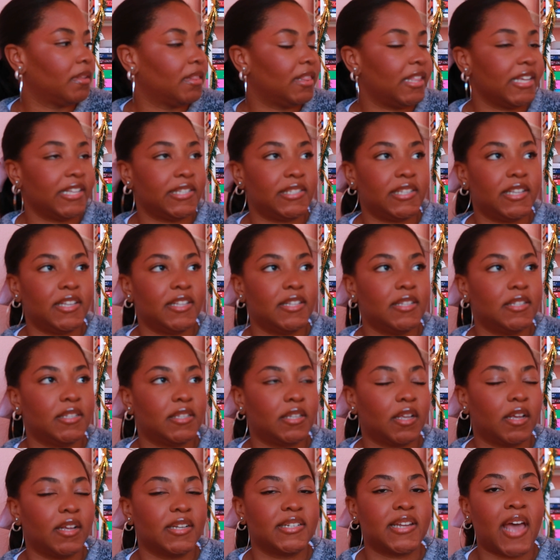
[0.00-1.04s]
This
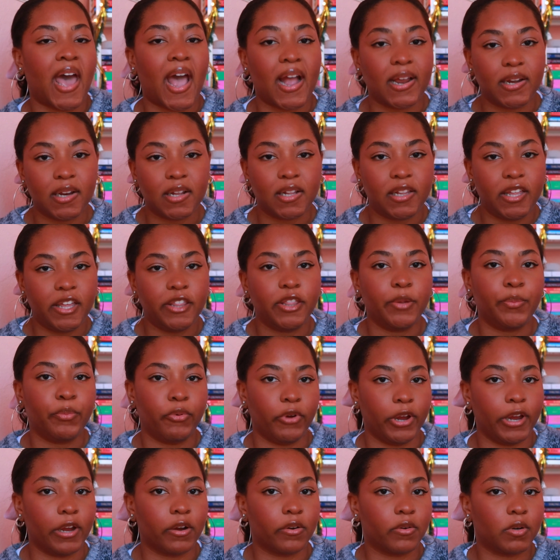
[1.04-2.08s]
is technically the
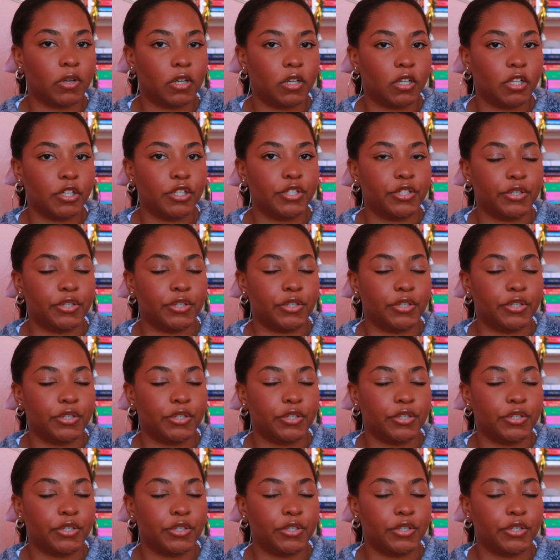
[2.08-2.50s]
prequel